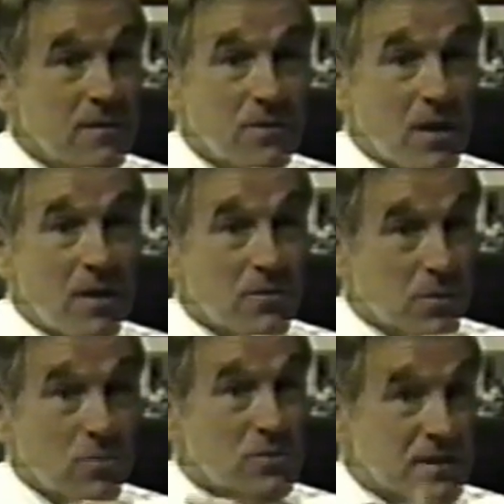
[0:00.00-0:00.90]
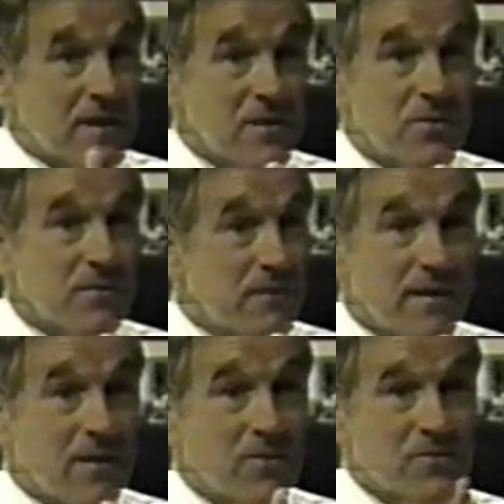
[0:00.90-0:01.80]
The gold stayed at
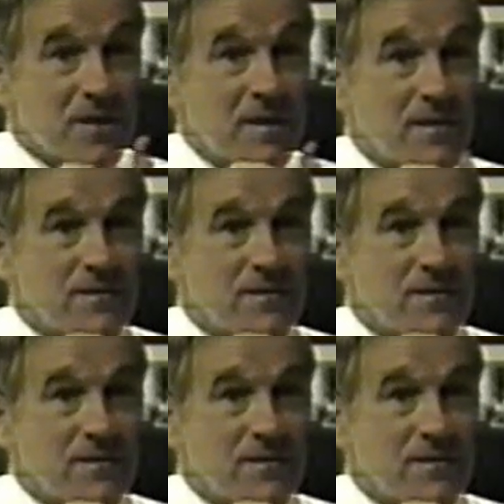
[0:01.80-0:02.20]
$35 an ounce.